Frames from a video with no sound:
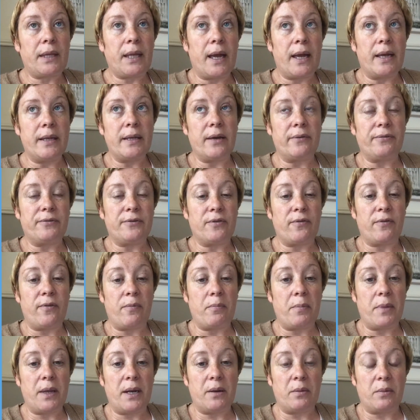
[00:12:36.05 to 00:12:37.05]
and you have to have a
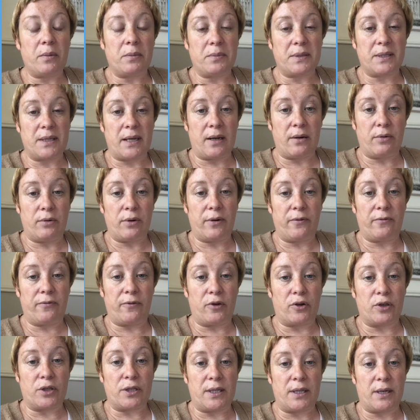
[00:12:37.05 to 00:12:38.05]
minimum salary of
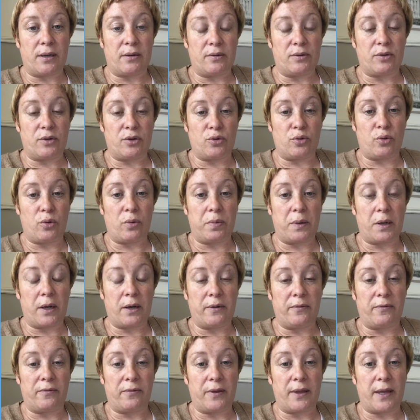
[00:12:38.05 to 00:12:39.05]
40,000 to
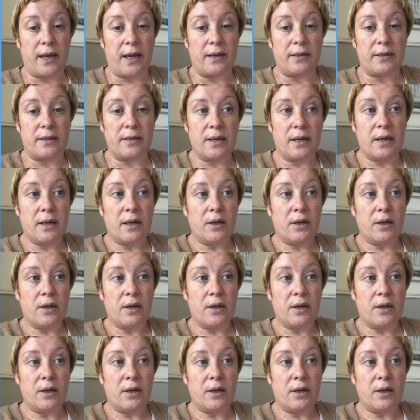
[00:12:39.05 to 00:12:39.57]
apply for that.